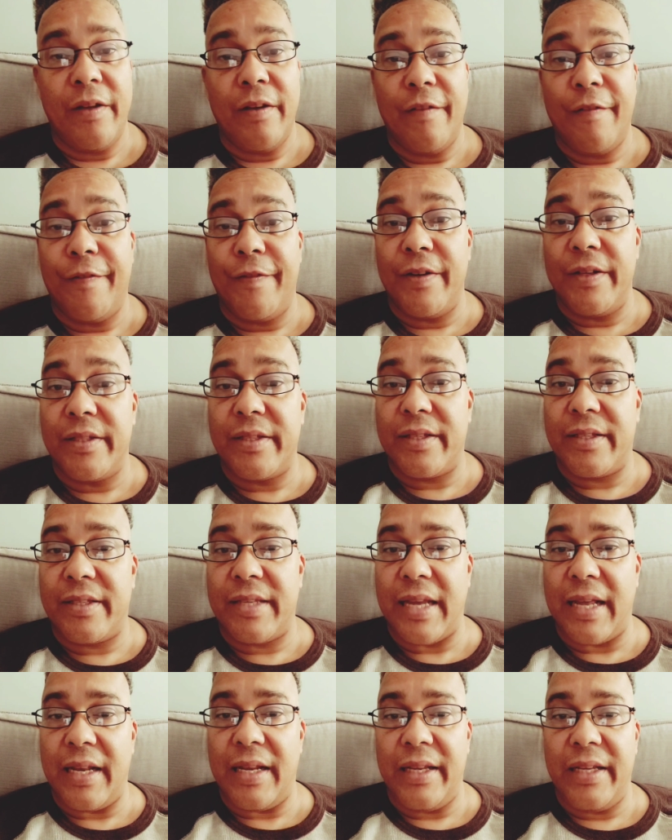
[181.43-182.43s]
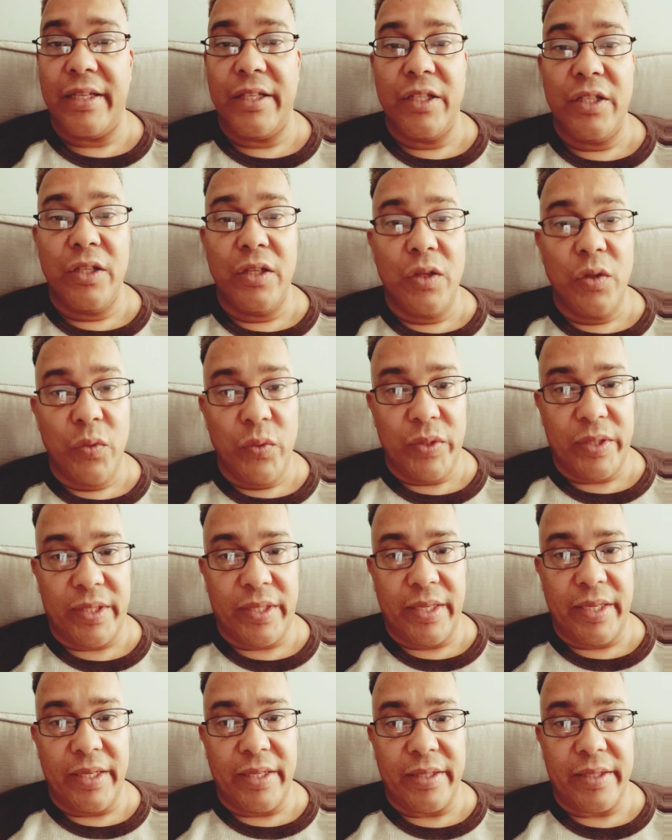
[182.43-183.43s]
for selling
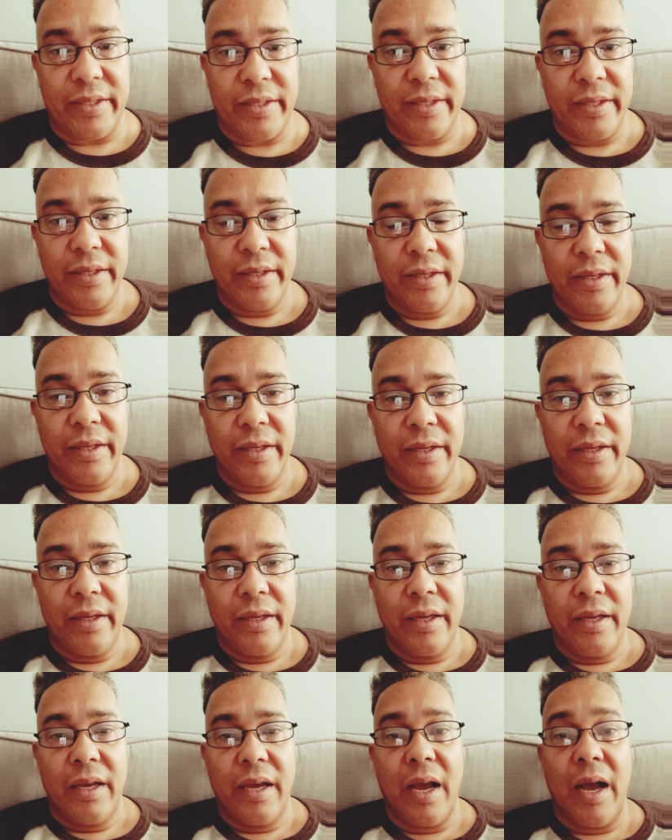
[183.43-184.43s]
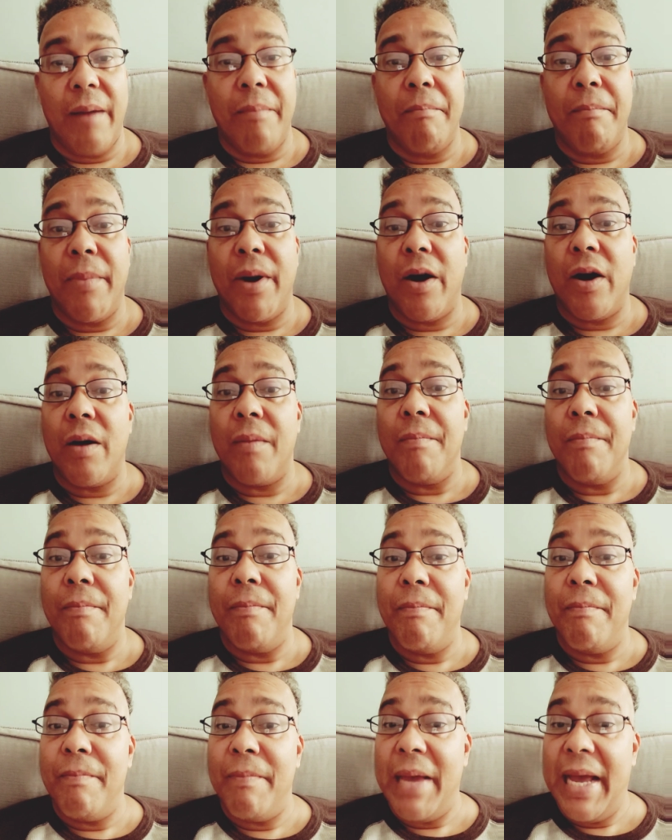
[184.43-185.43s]
Lucy's,
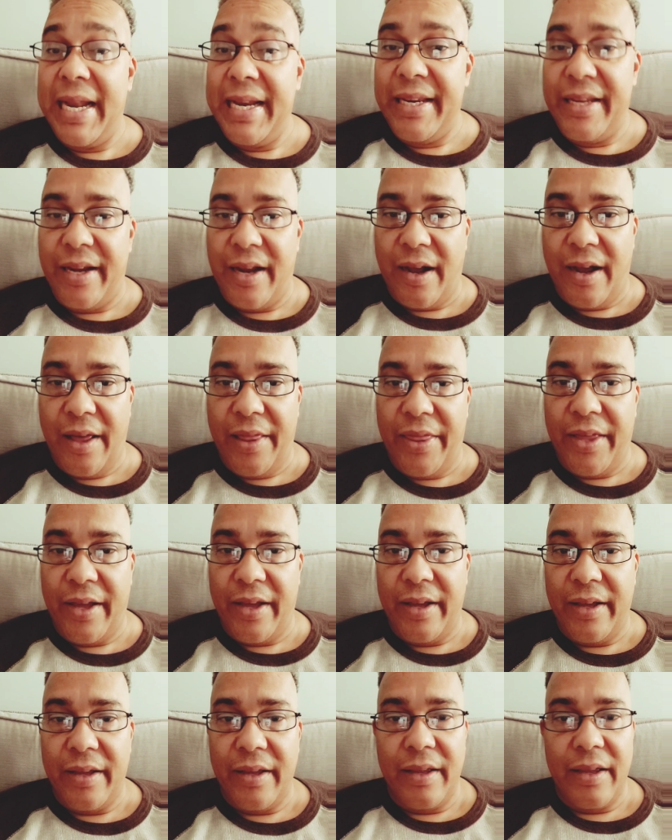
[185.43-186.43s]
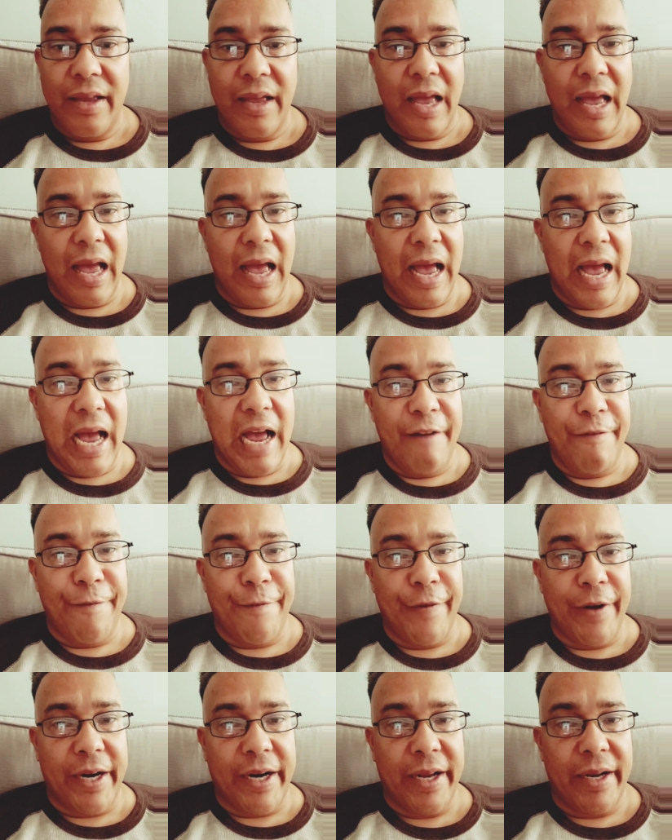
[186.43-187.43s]
among many other
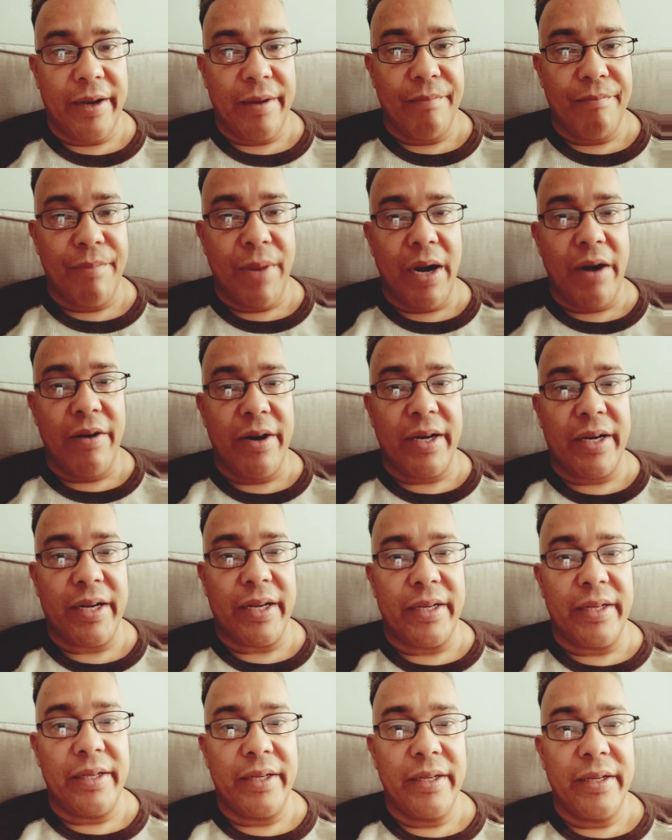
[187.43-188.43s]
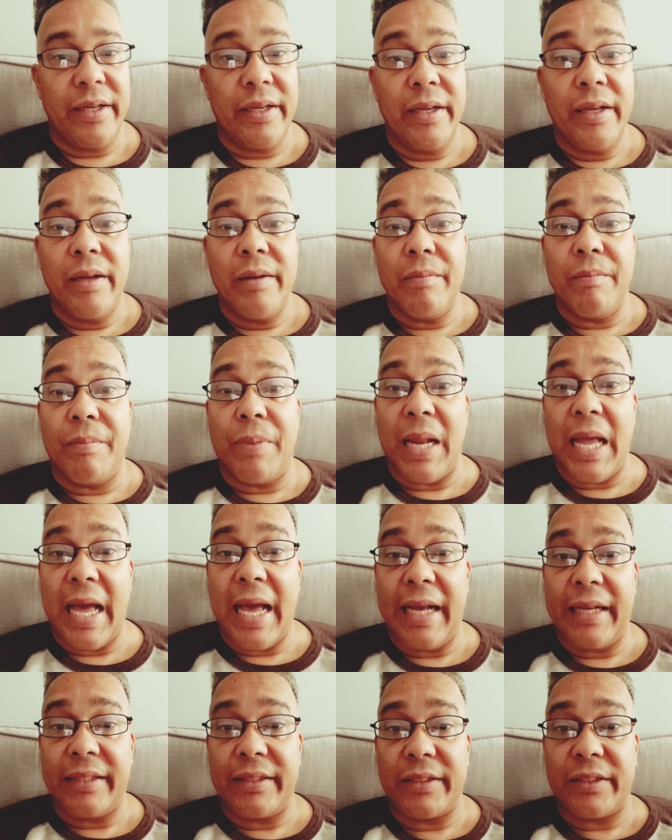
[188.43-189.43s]
African American
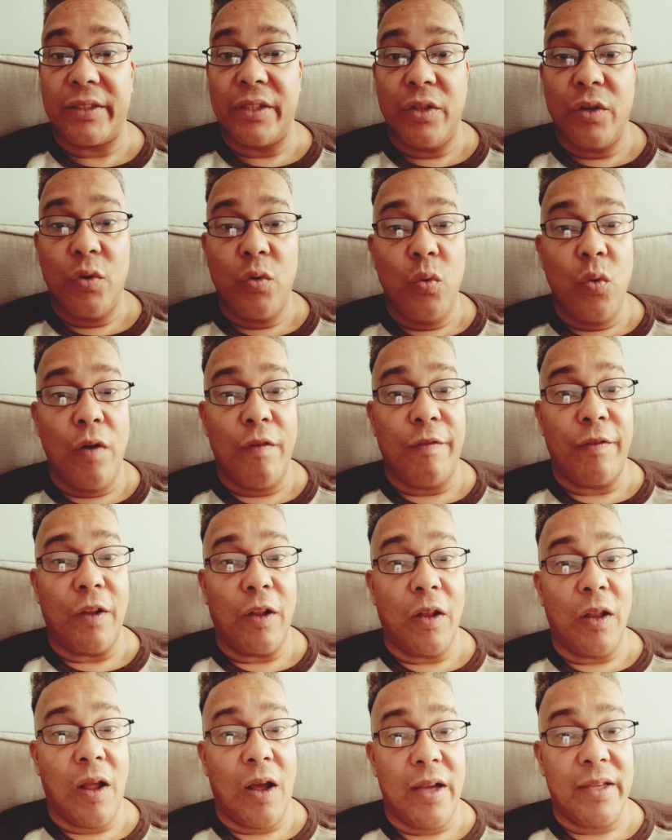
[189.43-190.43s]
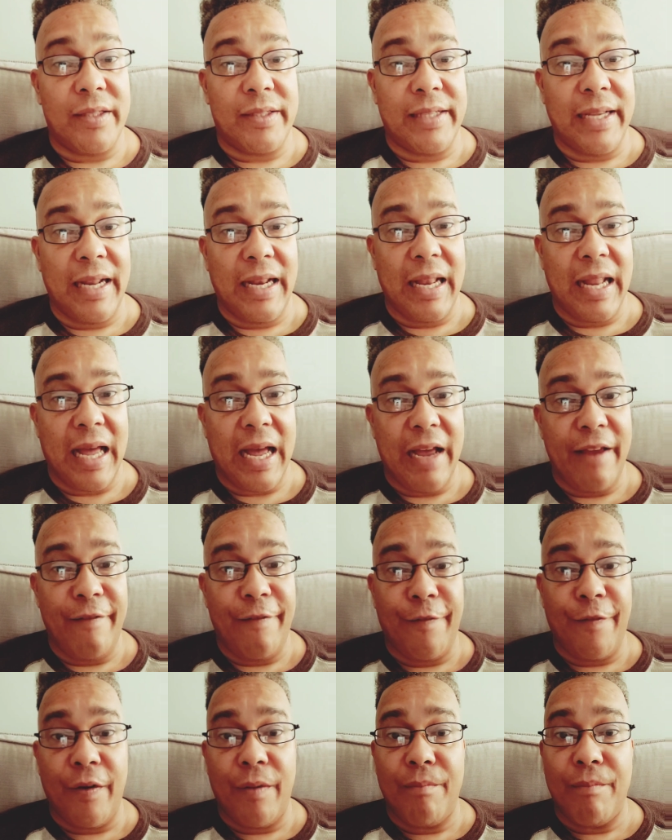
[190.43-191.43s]
blacks who have lost their life
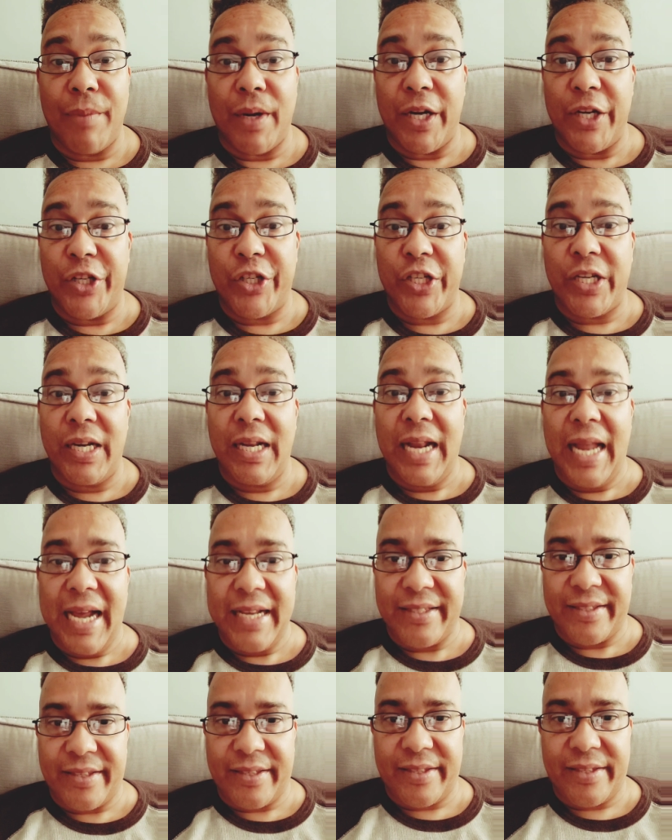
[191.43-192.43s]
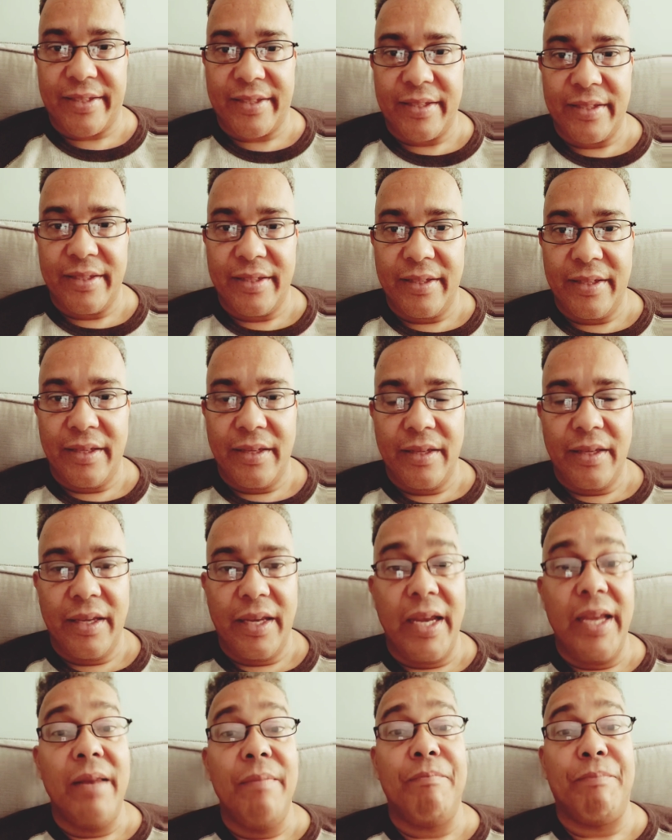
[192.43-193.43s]
for much less,
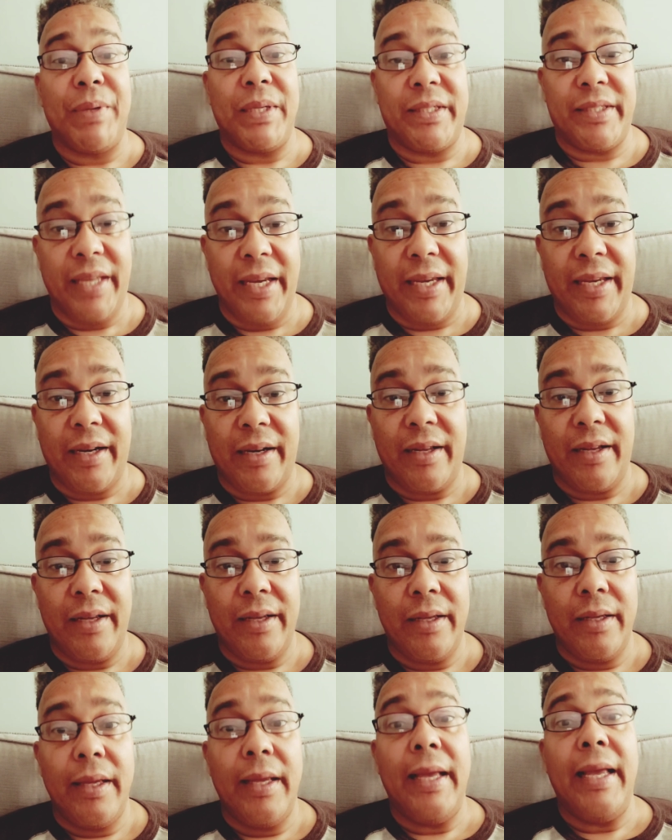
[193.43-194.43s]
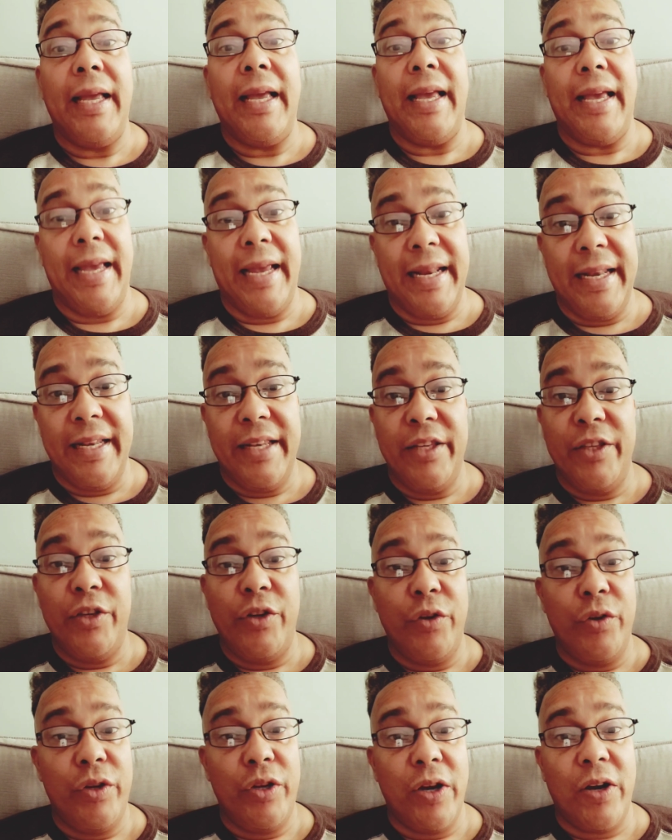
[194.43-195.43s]
in particular in
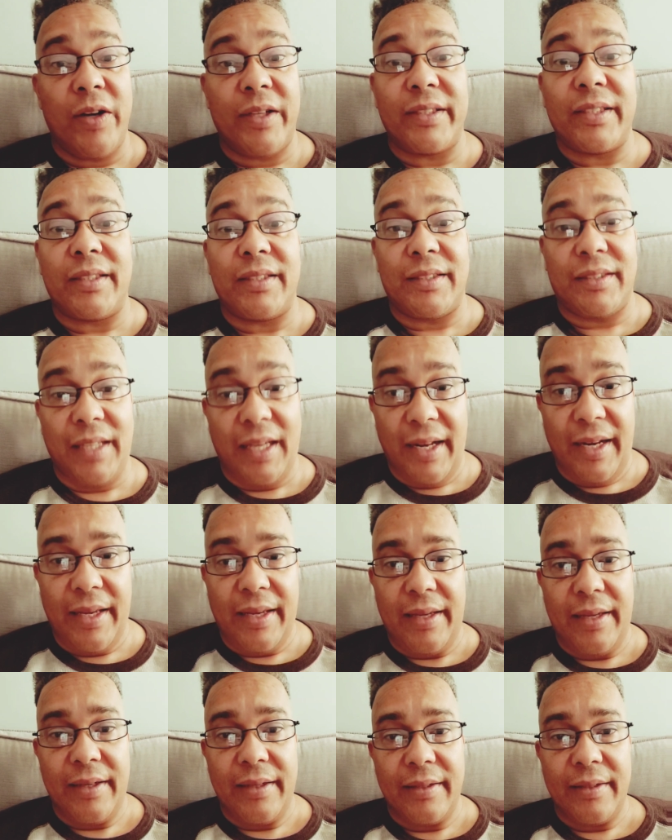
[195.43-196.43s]
New York City.